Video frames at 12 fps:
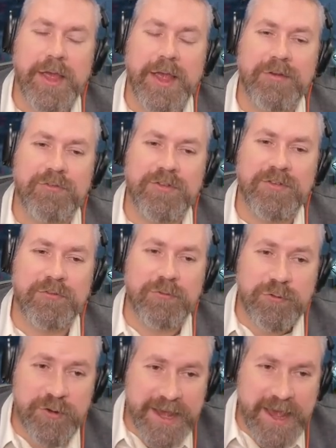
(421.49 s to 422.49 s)
If it's a
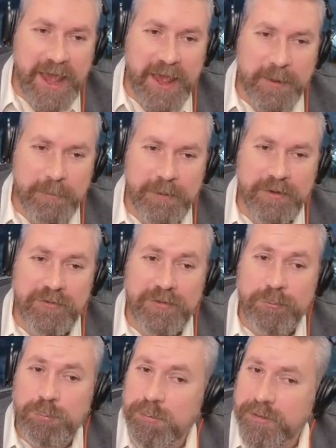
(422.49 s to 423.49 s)
free game, if
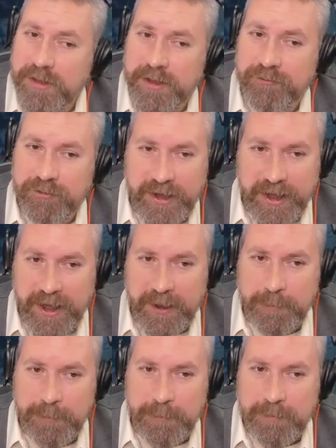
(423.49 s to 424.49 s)
it's really a free game,